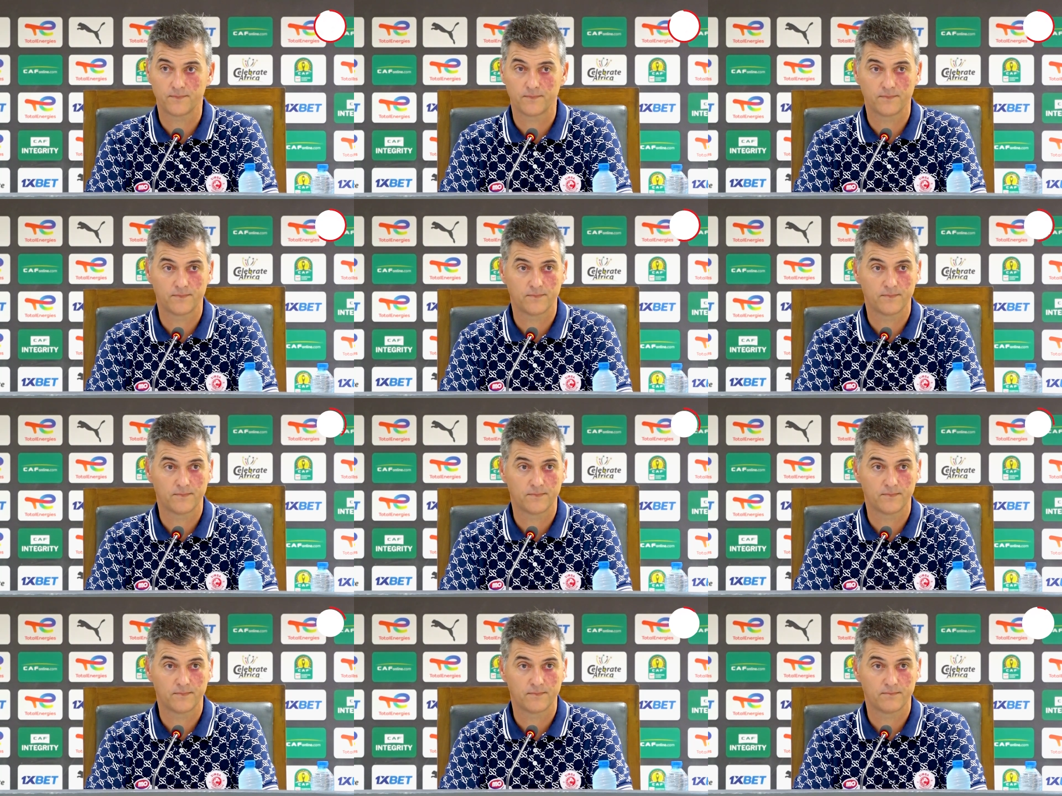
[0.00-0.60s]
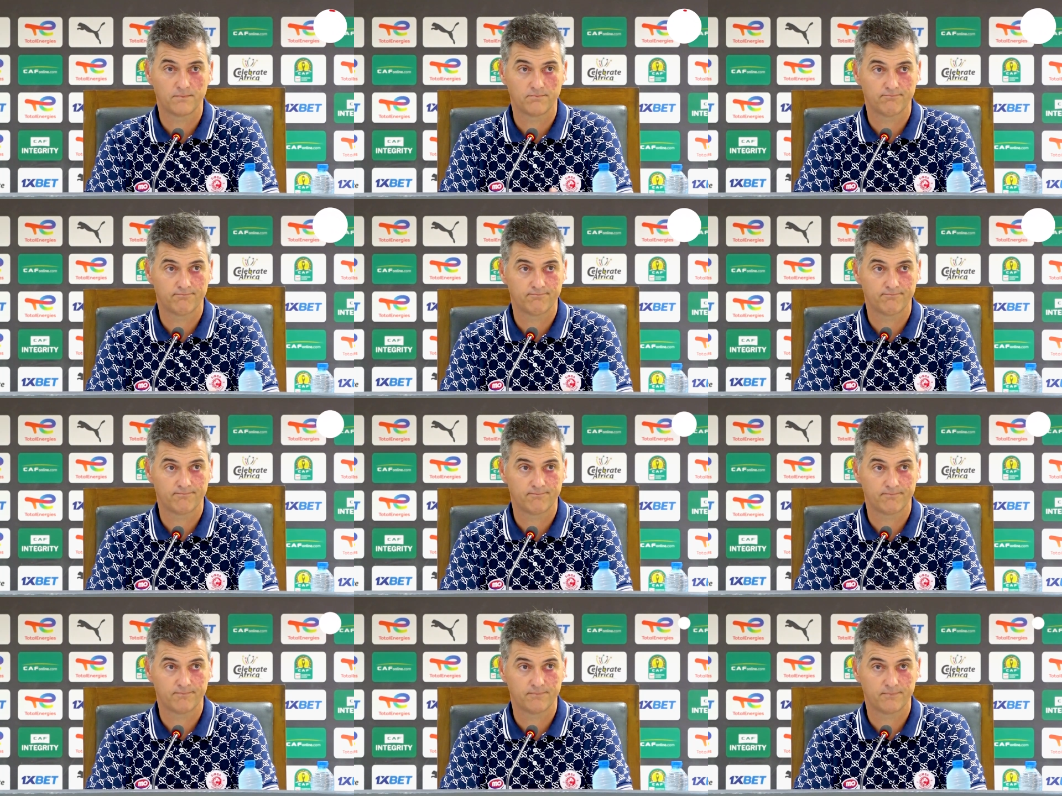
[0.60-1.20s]

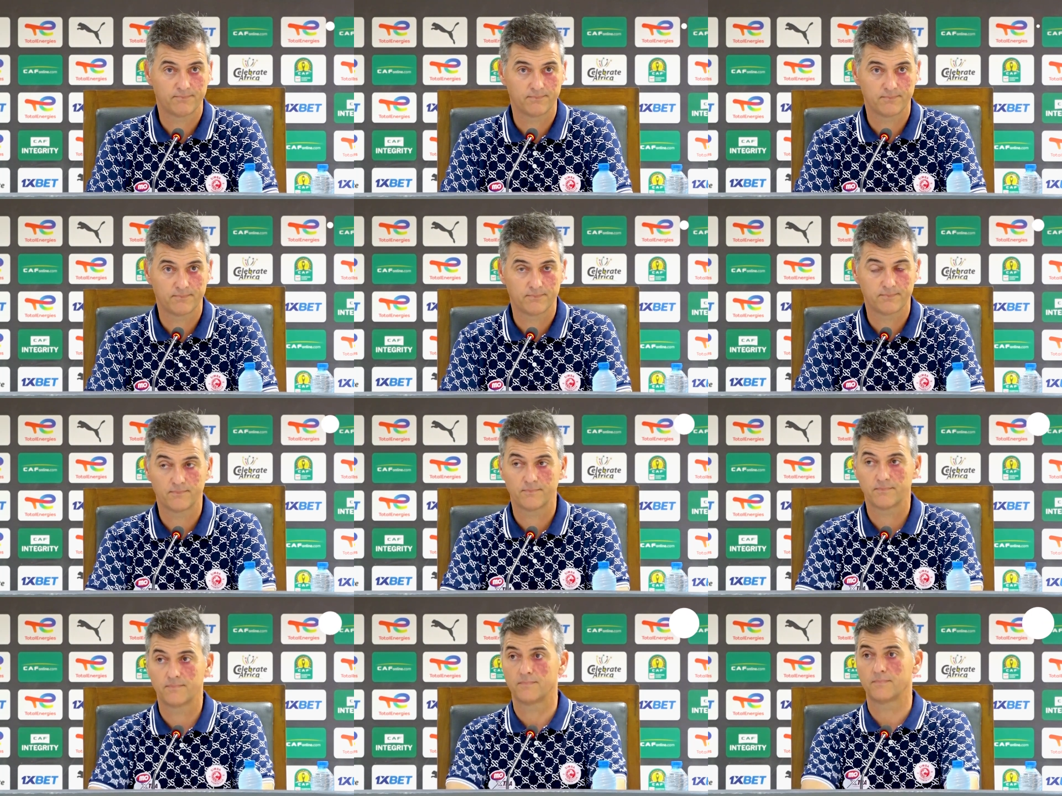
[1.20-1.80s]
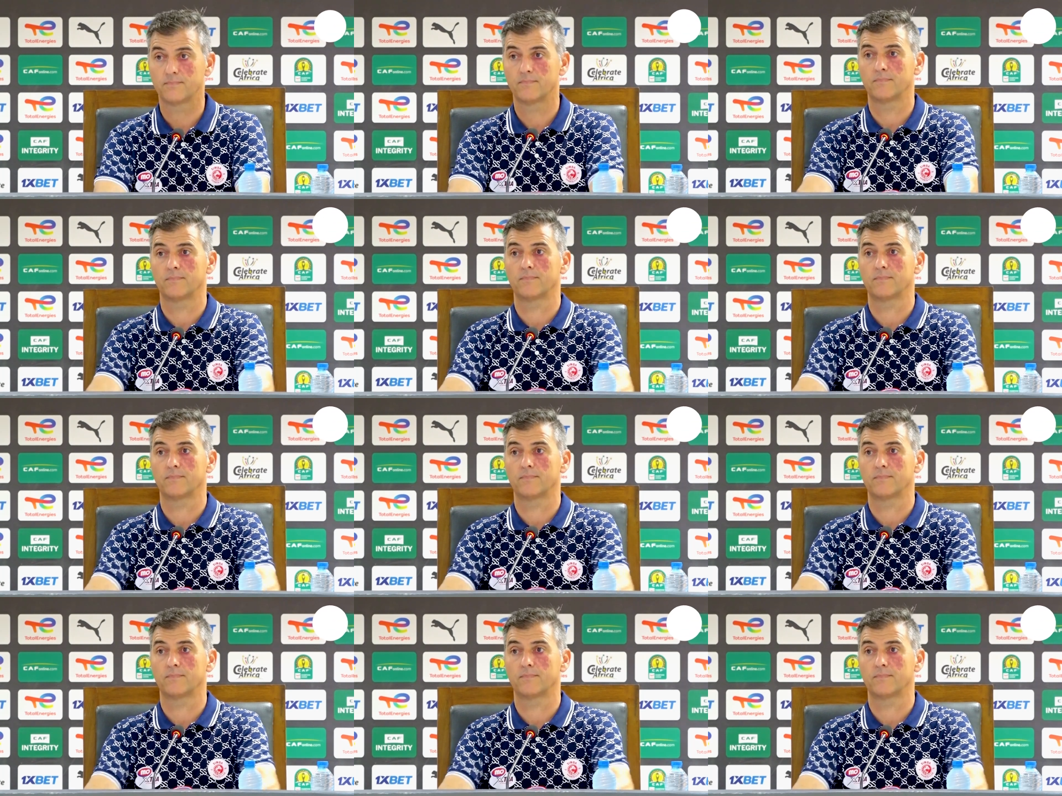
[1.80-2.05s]
(silence)